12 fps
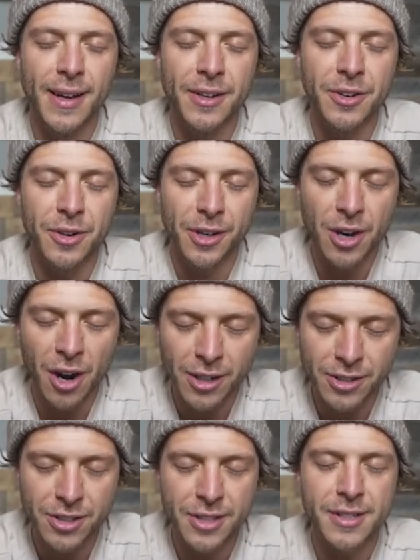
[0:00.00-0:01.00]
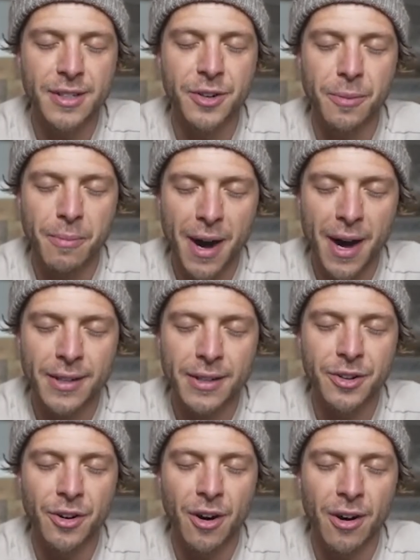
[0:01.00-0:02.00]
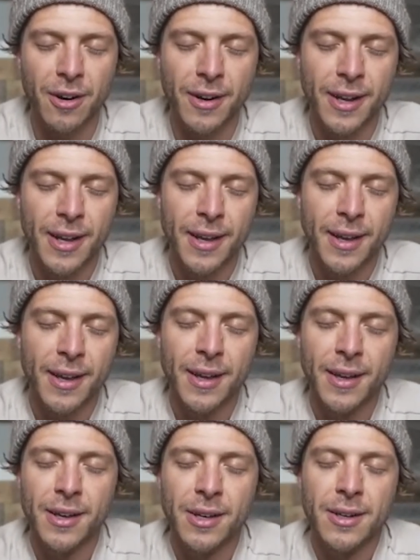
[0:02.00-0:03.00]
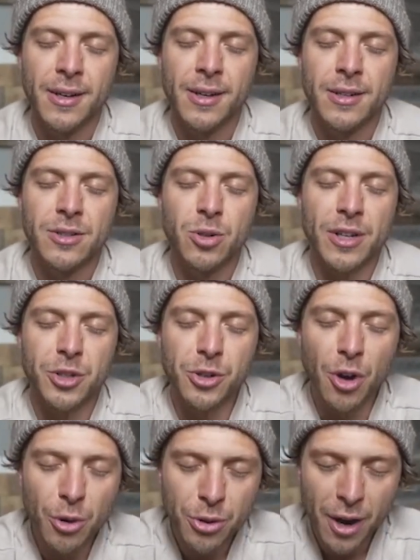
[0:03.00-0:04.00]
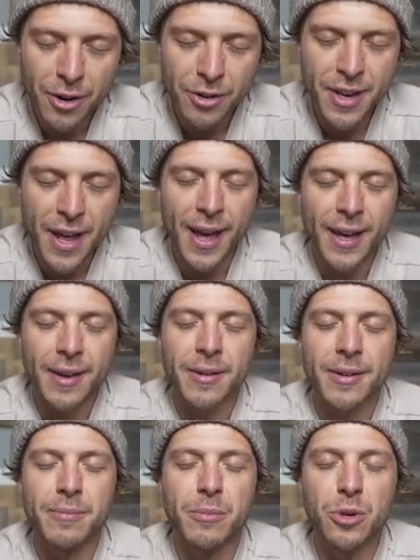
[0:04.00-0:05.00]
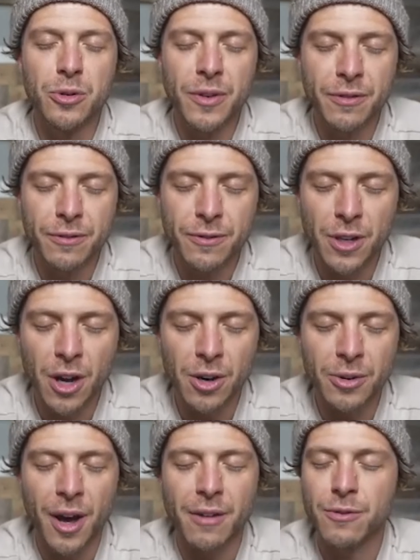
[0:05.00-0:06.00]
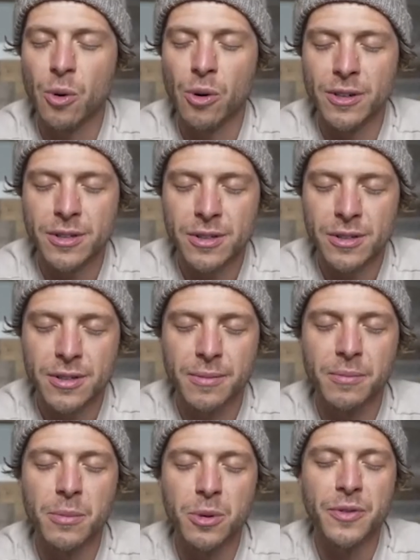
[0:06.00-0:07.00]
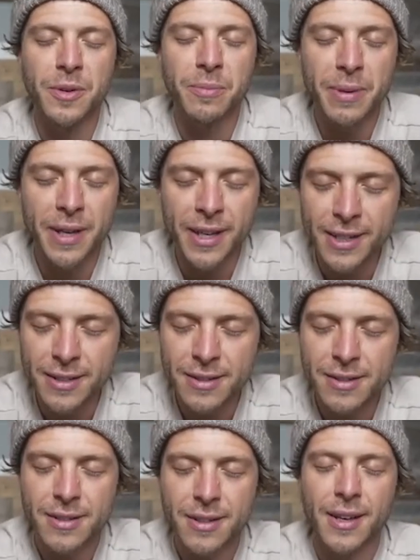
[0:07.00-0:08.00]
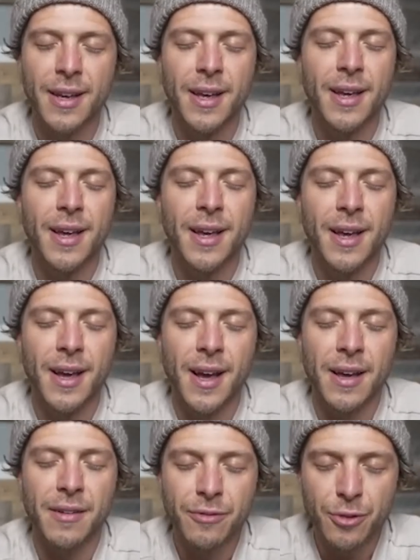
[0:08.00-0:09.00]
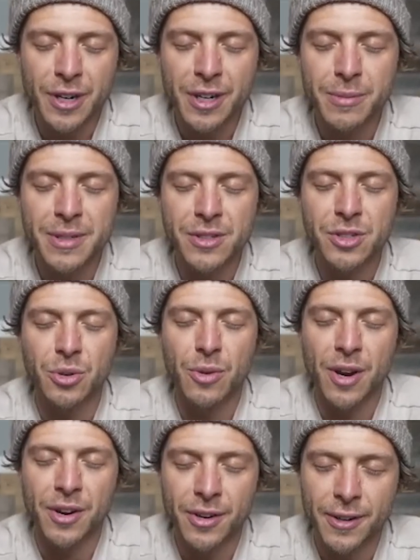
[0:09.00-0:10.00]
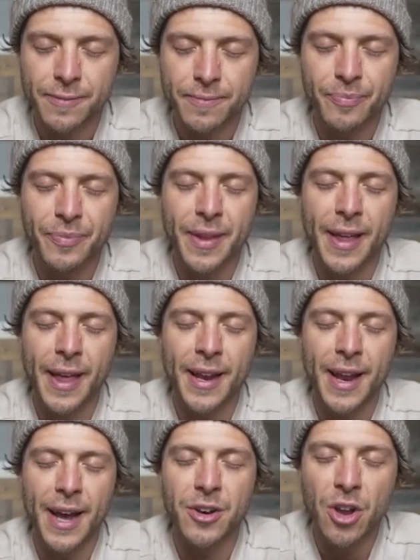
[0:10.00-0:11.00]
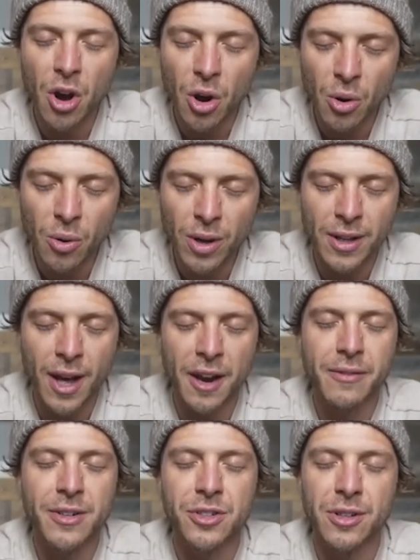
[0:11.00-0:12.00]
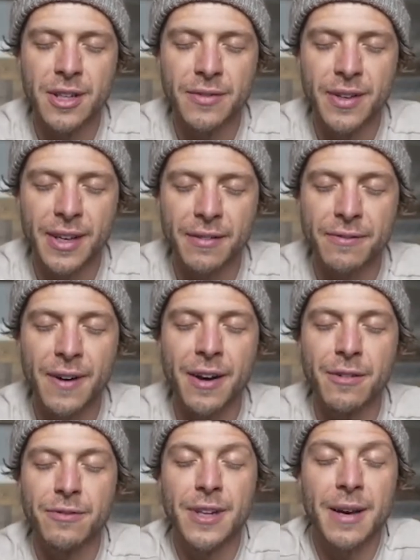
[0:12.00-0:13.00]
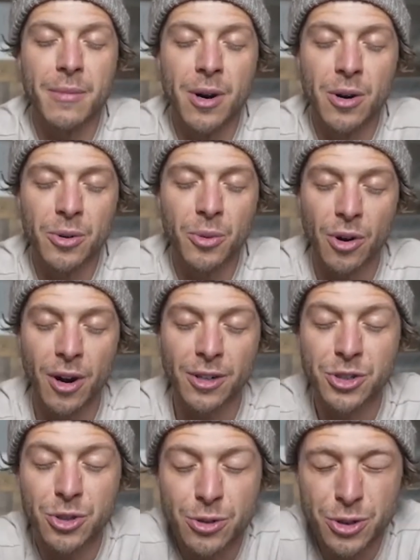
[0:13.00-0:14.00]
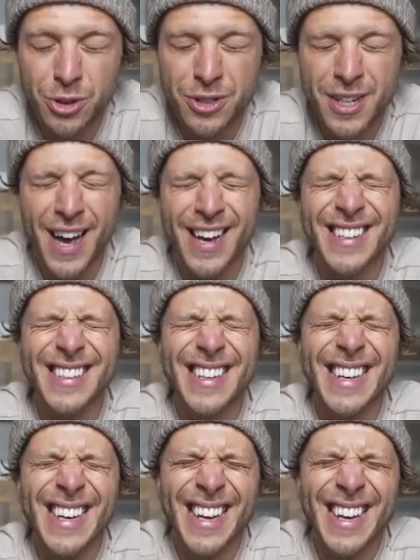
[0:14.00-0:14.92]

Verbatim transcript: in your consciousness, in your mind, in your heart. So as you go throughout your day, move in flow, not force, move in peace and freedom and surrender. And I know a lot of us are living in fight or flight mode where our shoulders are tight